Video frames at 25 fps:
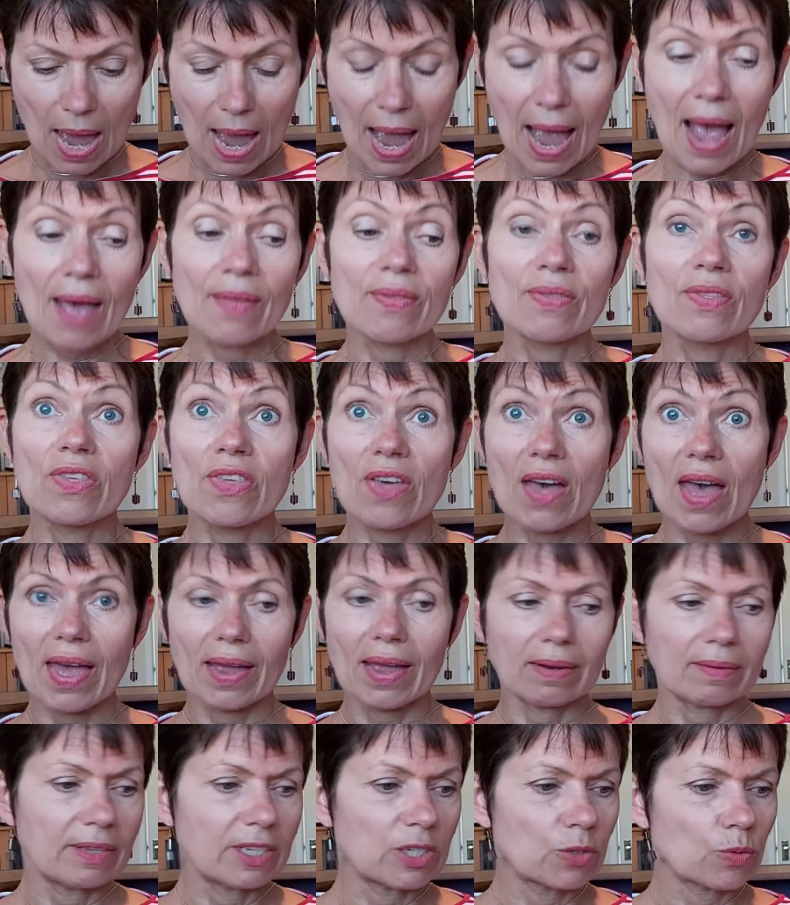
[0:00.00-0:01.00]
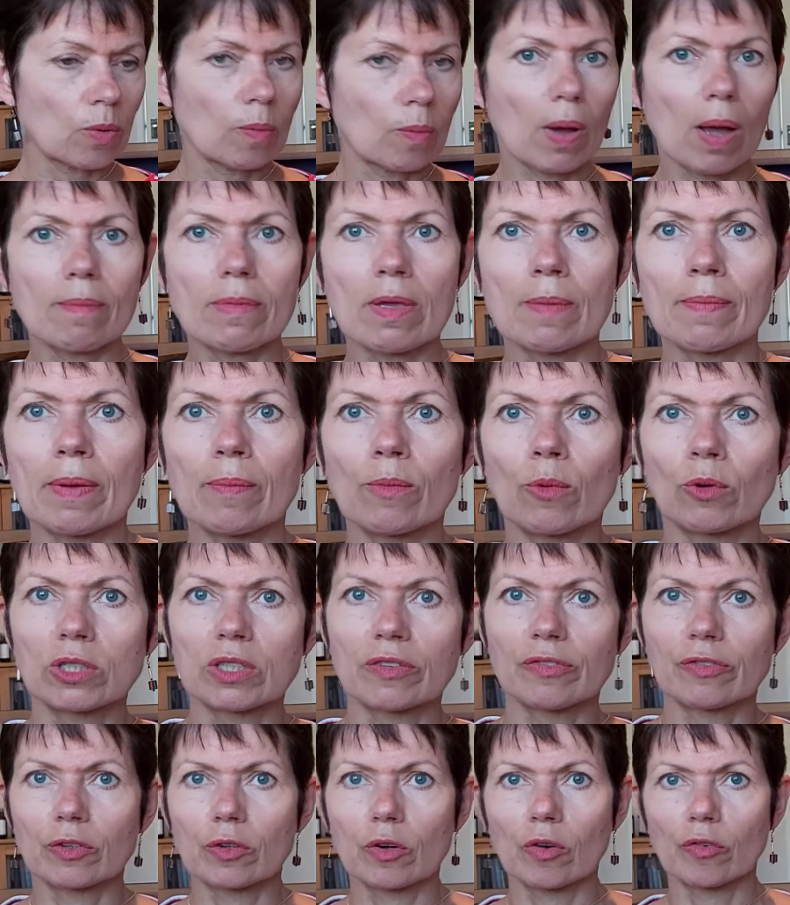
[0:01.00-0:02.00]
And then this one might be a bit more
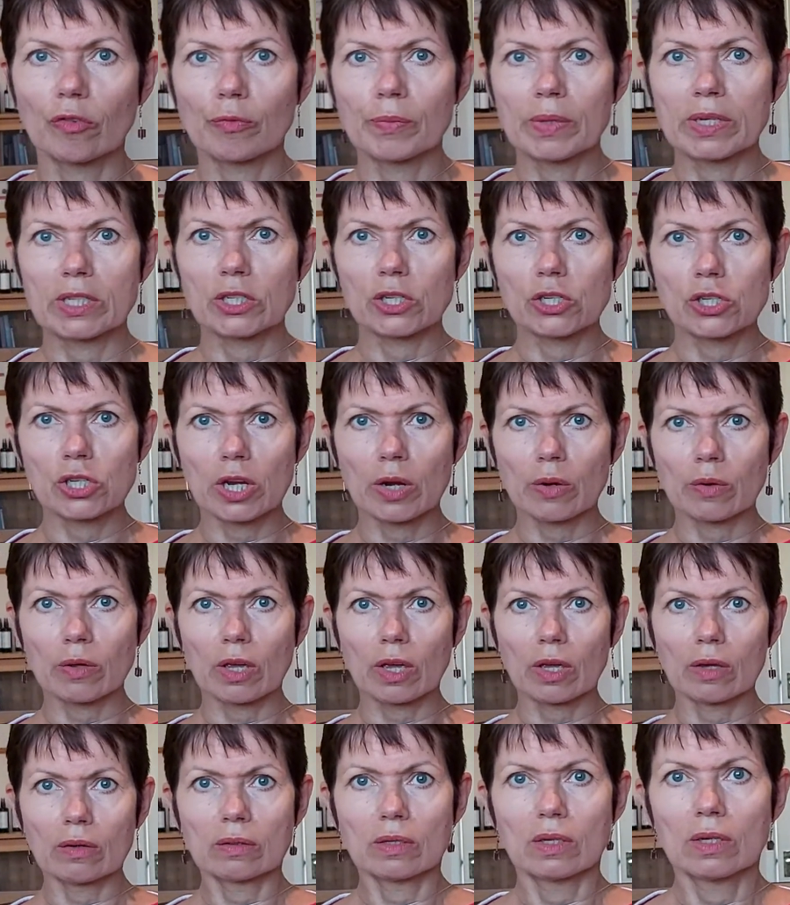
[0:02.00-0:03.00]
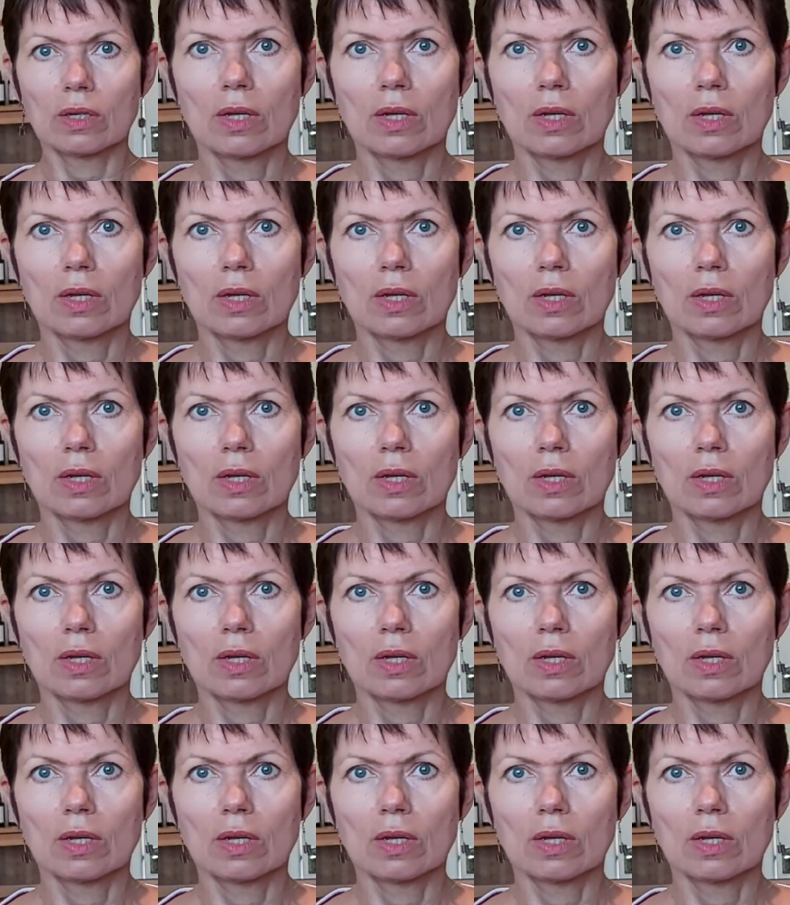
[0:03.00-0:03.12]
difficult for me to show you.